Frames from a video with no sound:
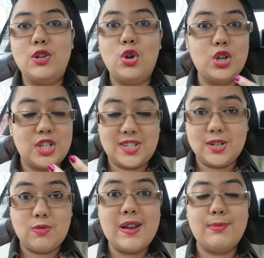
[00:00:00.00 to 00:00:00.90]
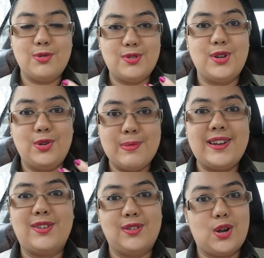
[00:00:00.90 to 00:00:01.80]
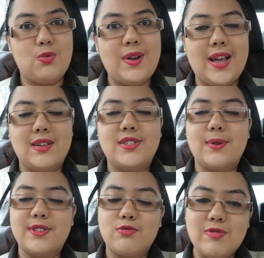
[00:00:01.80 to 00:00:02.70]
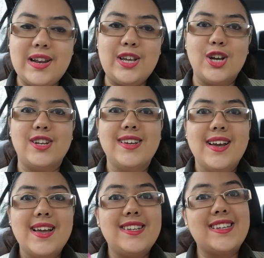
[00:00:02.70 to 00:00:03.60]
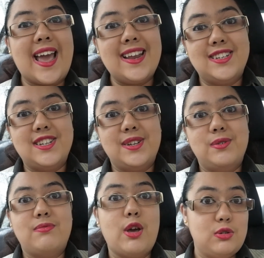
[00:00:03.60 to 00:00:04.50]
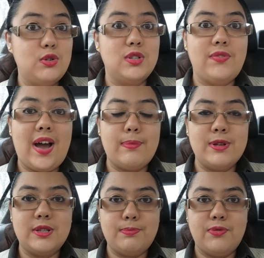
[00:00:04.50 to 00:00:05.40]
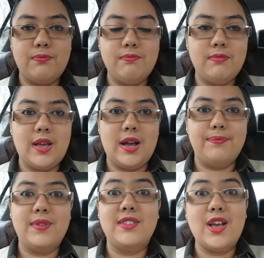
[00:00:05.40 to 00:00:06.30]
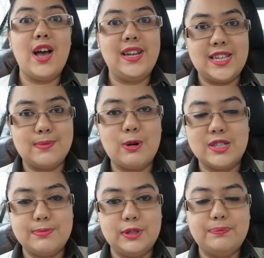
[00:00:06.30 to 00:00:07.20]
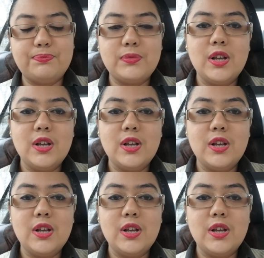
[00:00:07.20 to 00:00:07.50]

not just degree, but also your medical career. So it's really good to get into those sorts of habits as early as possible.